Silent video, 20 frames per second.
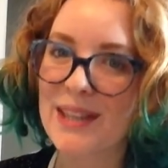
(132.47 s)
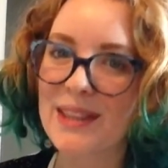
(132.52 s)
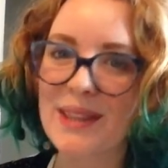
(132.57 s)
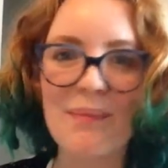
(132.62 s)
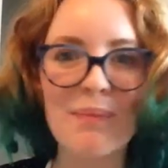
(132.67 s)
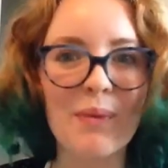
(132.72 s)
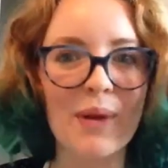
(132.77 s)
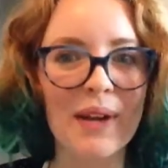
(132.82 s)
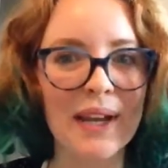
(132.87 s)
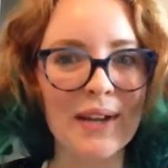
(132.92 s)

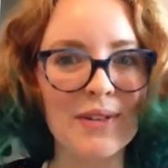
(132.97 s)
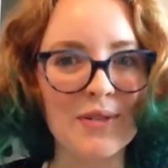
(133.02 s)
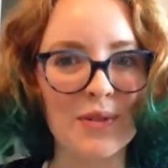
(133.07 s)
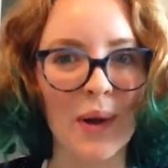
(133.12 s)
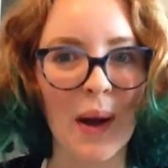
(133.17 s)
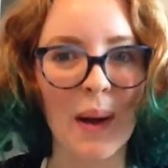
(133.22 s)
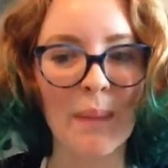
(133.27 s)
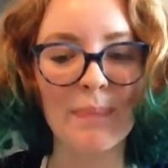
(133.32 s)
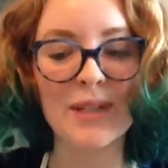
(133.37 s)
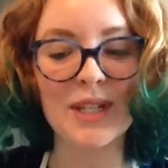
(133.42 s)
than when I
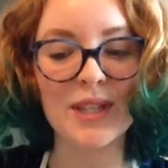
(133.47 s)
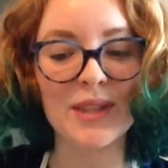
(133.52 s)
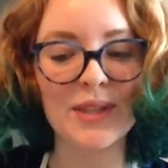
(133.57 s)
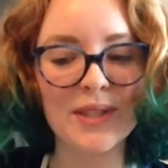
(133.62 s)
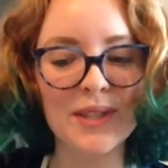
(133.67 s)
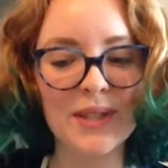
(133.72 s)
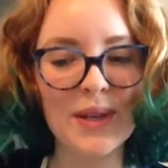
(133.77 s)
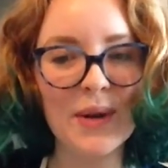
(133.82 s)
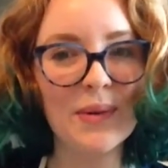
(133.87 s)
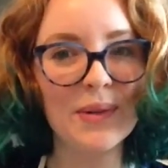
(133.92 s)
dropped the
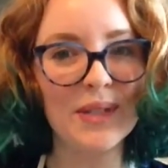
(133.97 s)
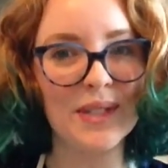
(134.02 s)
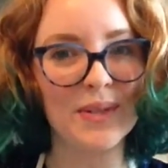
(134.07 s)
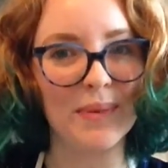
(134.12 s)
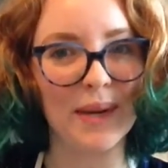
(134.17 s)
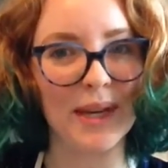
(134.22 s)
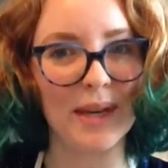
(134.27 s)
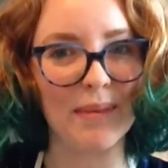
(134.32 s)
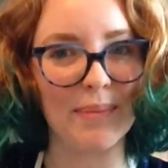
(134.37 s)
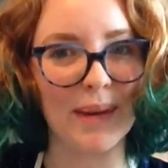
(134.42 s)
soaked
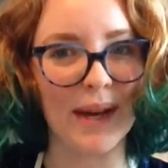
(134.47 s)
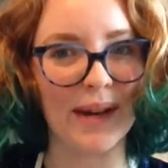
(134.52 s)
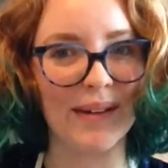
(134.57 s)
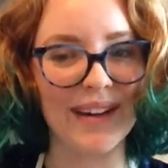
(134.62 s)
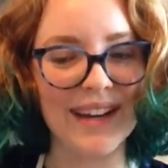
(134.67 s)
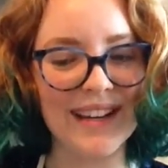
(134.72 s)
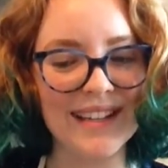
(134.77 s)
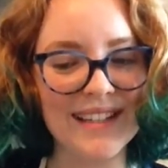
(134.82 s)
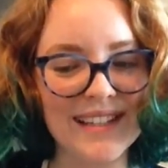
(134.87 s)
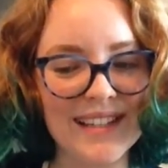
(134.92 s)
wheat
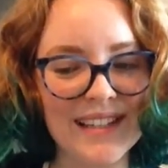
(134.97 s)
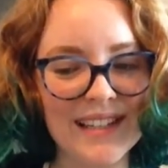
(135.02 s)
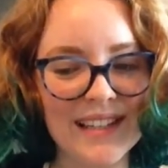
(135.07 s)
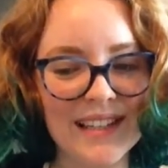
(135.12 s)
berries.